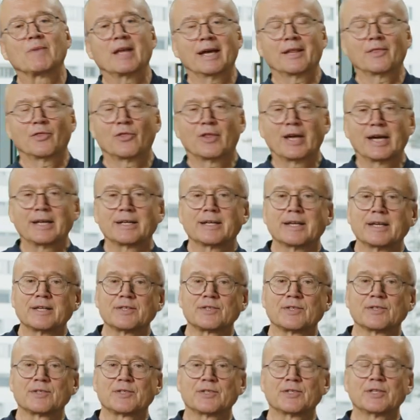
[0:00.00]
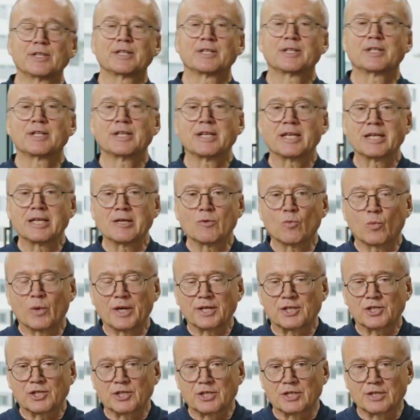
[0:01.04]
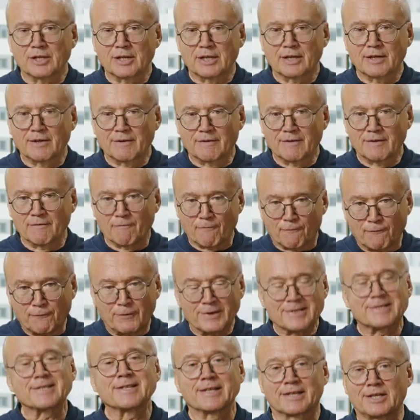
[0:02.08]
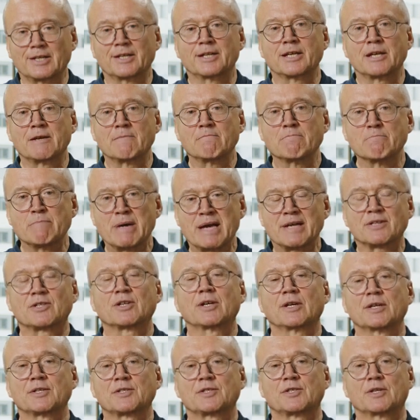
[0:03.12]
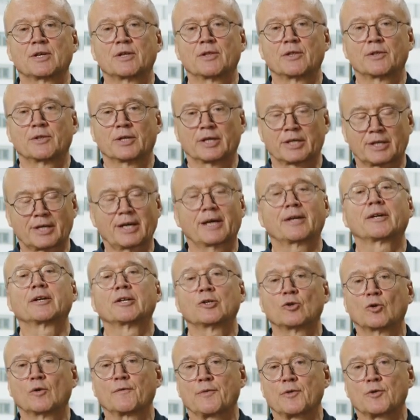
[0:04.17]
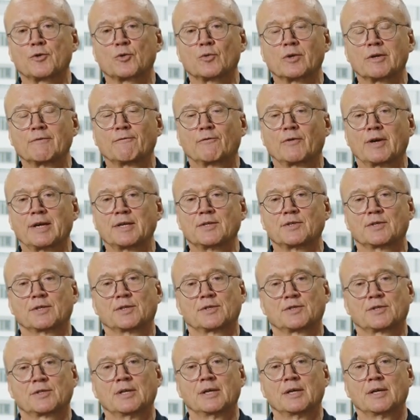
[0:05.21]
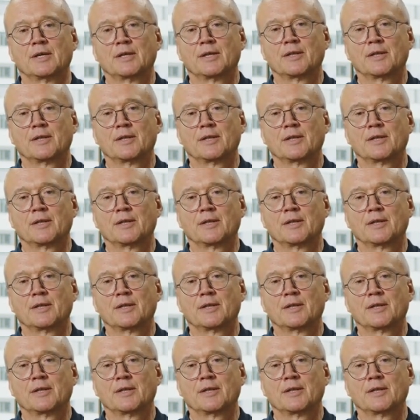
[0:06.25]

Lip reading: and that is a CT which physically measures the current of the three phases.